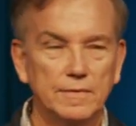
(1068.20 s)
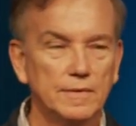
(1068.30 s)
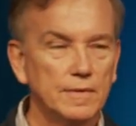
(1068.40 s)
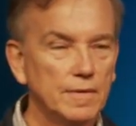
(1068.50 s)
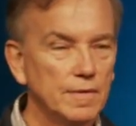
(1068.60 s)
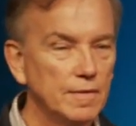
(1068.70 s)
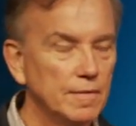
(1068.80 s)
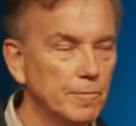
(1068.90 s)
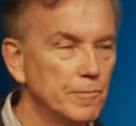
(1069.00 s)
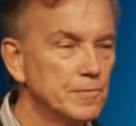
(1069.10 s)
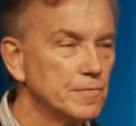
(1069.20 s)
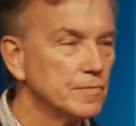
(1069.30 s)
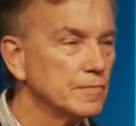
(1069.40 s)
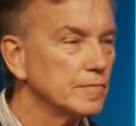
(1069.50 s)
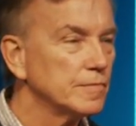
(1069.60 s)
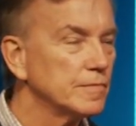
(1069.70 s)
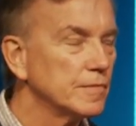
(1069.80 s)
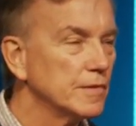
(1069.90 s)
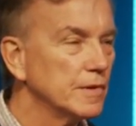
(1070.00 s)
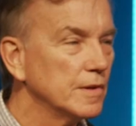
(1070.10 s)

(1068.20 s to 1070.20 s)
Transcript: (no one is talking)